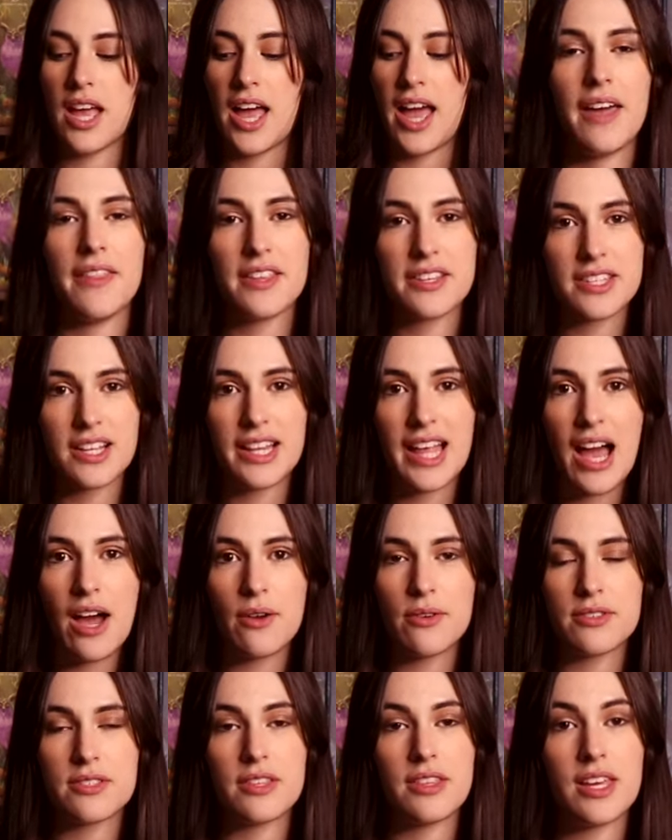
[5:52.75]
and this
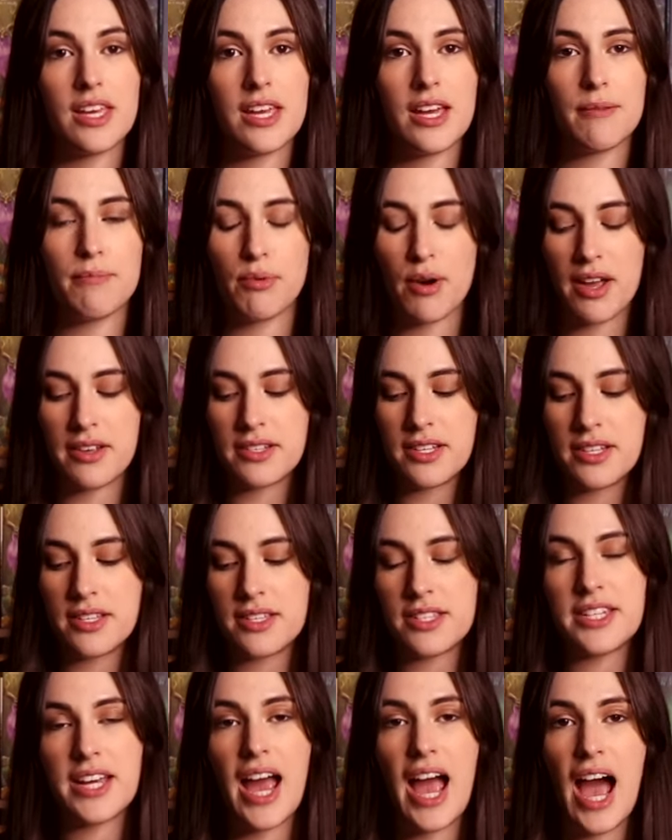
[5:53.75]
allows the
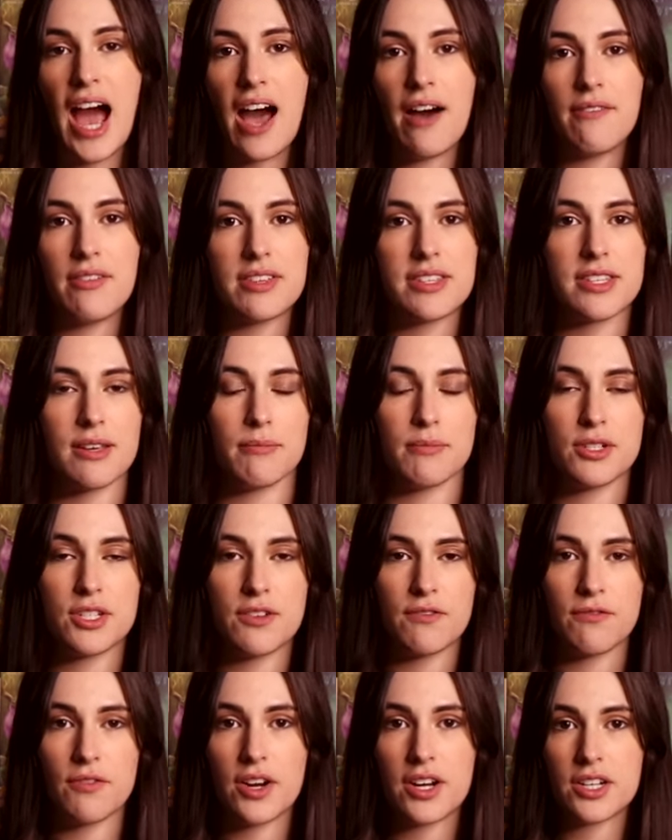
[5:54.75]
presence to have some
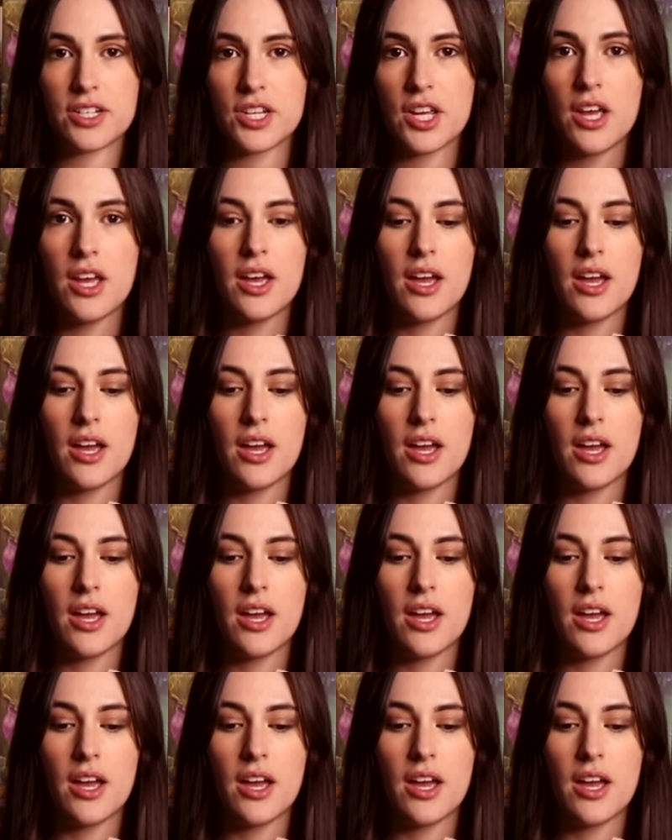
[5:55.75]
different